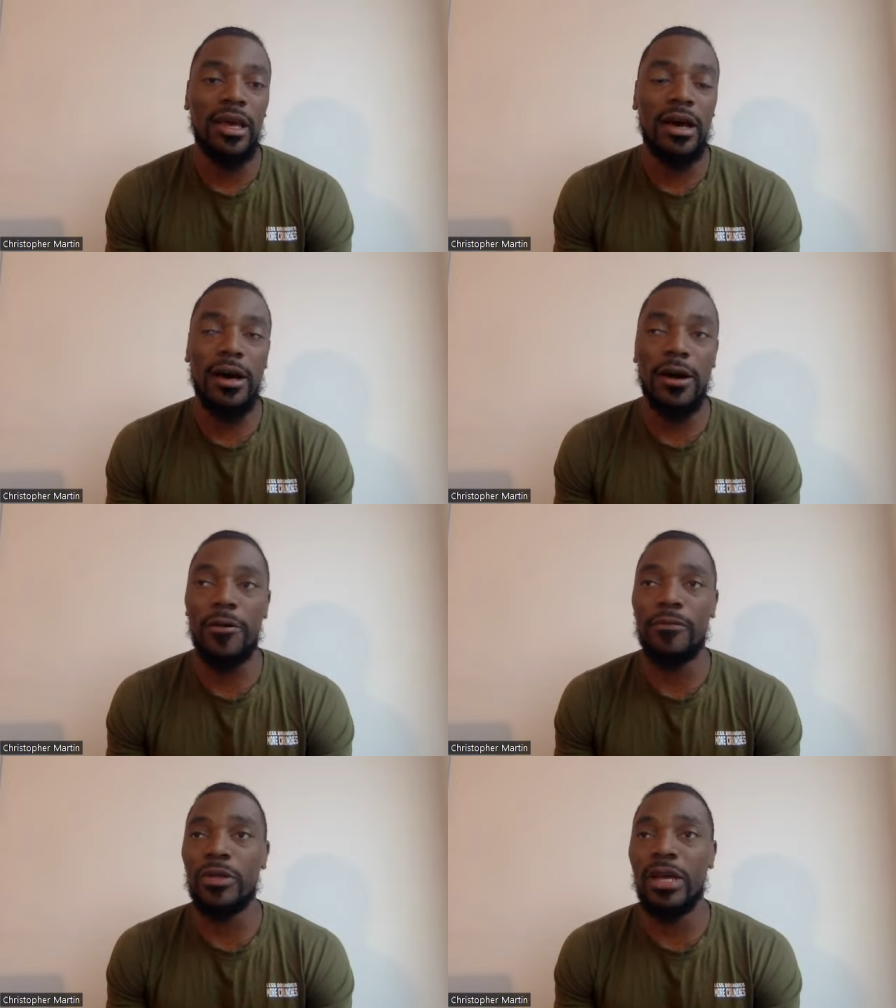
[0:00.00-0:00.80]

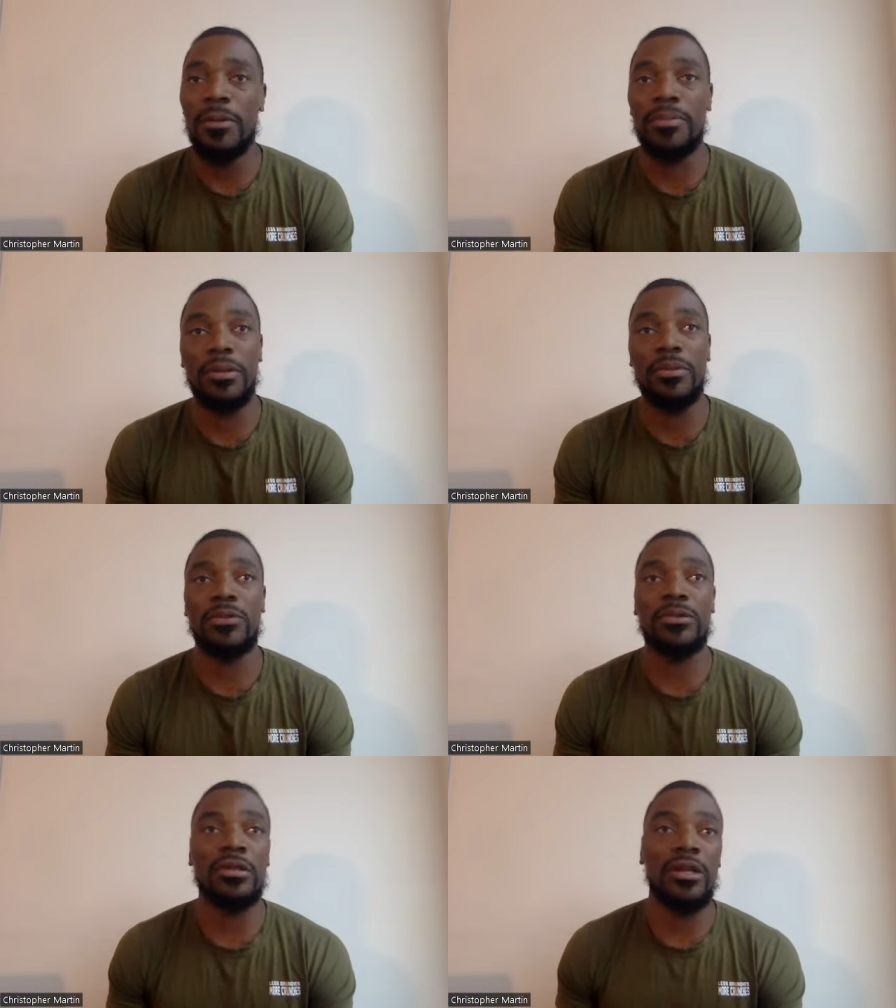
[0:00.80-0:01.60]
Um, you got
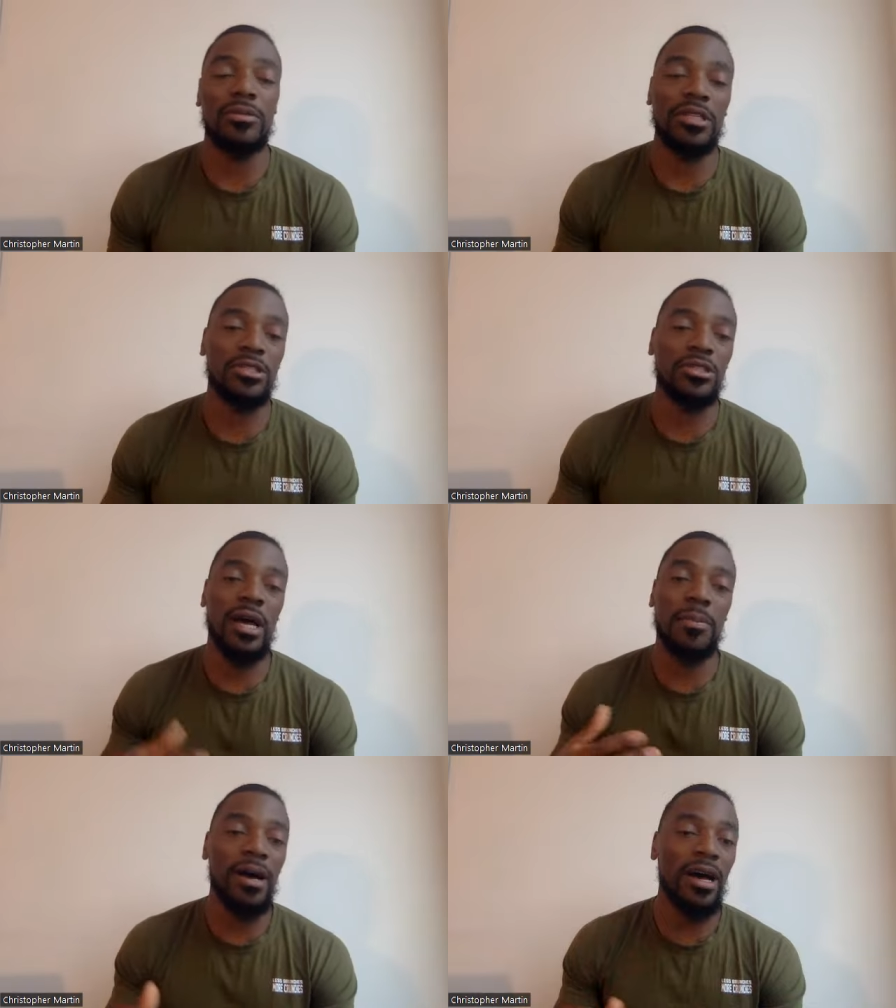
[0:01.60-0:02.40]
people, you know, with the
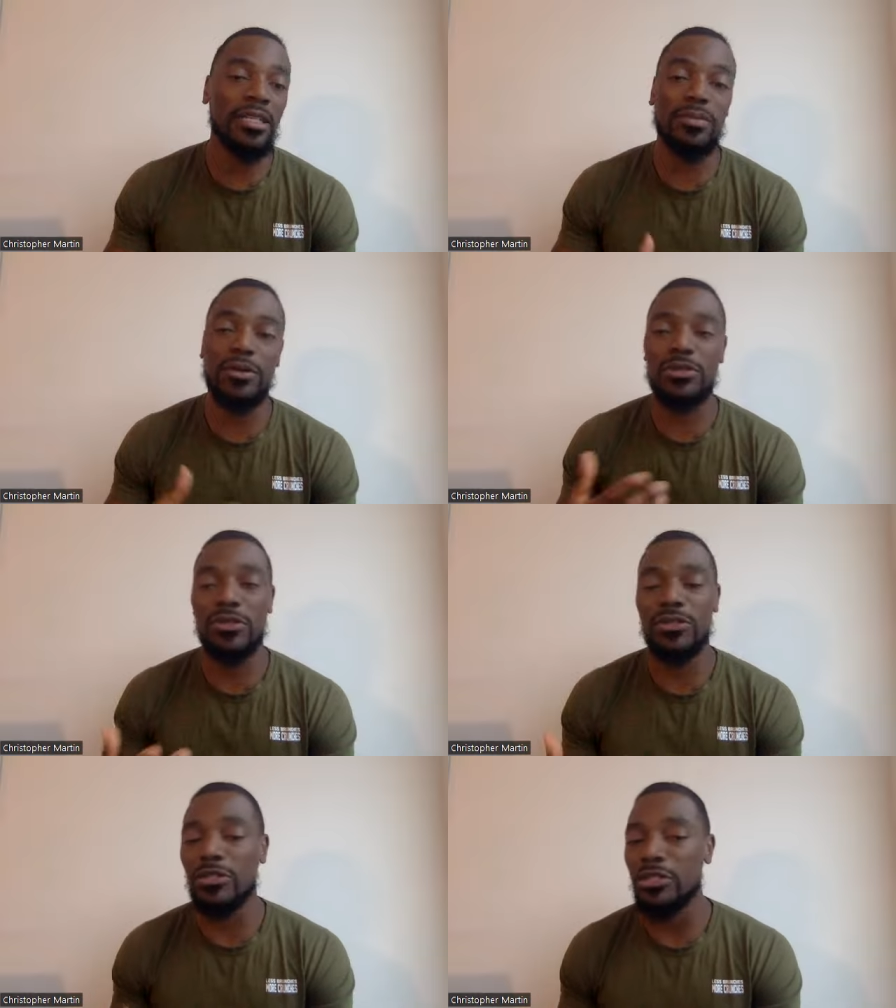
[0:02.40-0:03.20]
tripods posting
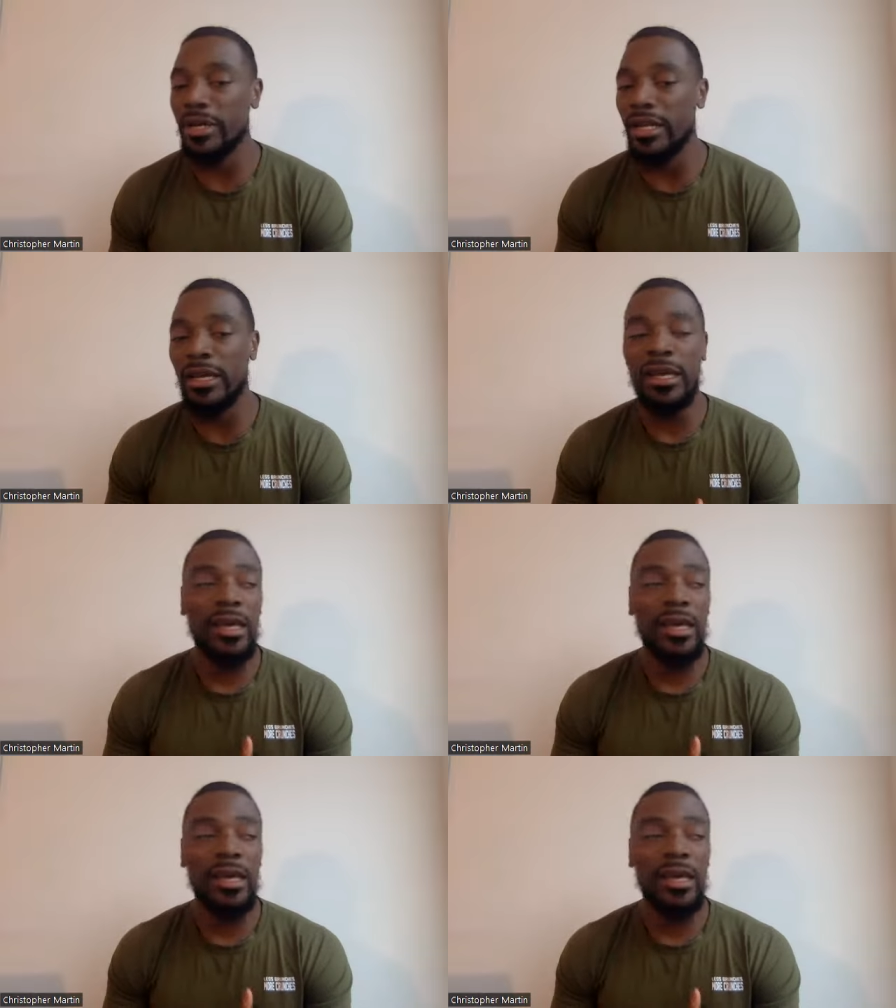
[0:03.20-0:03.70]
on social media.